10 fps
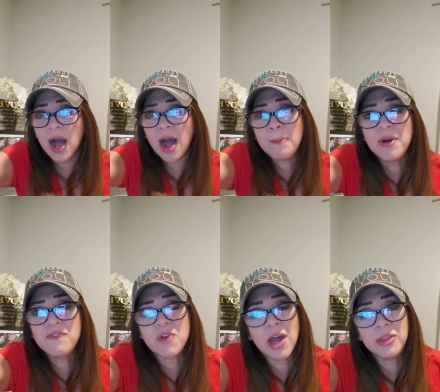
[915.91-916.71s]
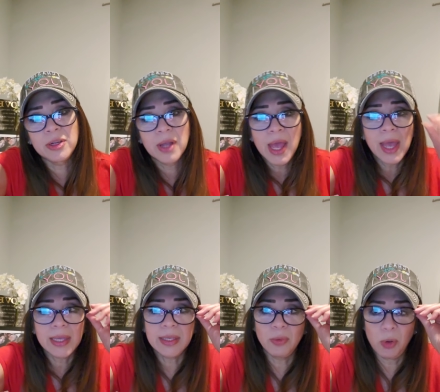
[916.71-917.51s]
Abba Father
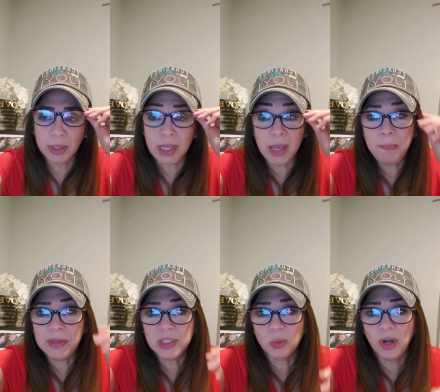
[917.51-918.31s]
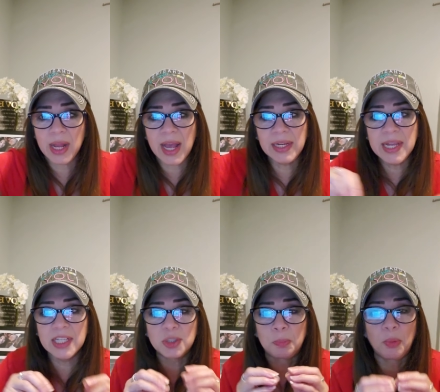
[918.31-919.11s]
will keep his word and
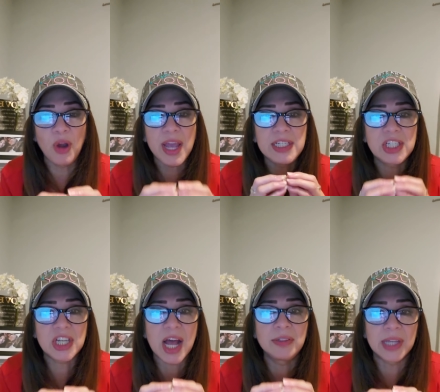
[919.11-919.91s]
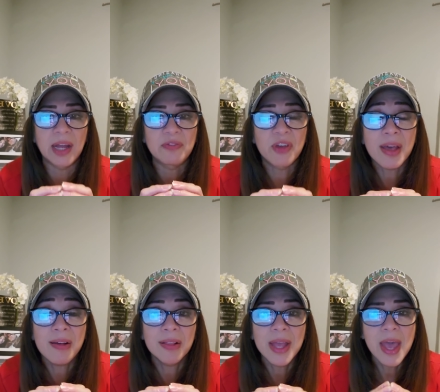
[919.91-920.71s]
his bread shall not
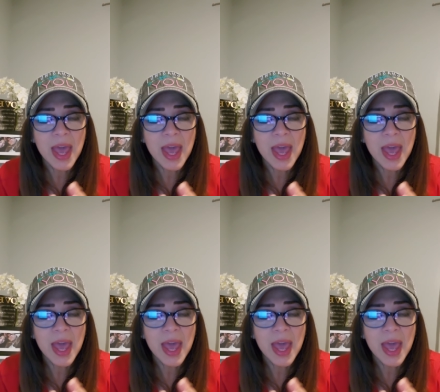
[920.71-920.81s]
fail.